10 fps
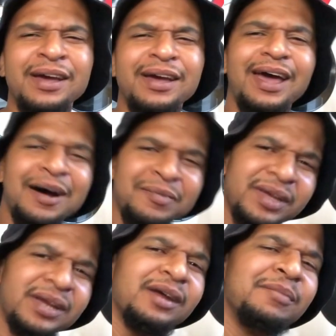And I'm
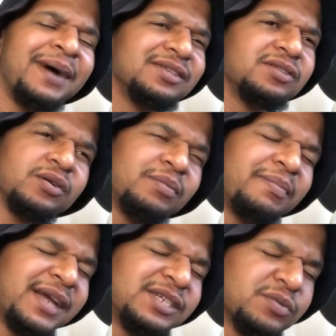thinking they're about to throw the
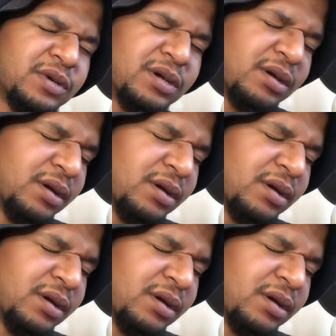match away.